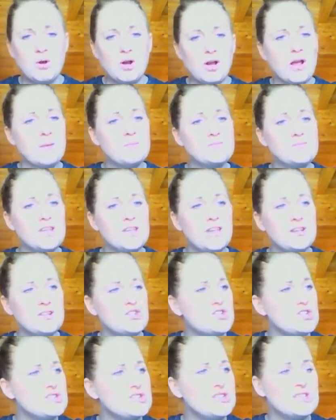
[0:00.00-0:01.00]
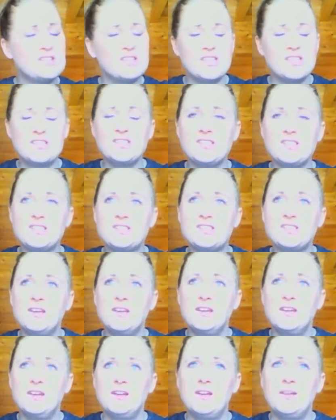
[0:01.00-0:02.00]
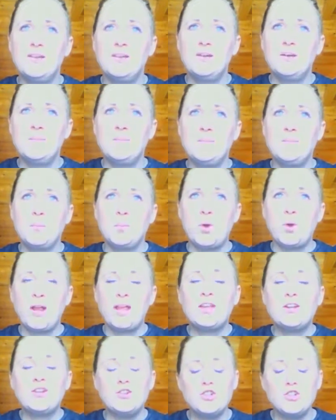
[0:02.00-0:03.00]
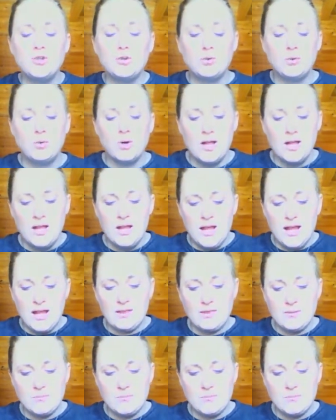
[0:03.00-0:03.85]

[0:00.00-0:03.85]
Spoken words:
And then Libra comes in and she says, this is what I can do.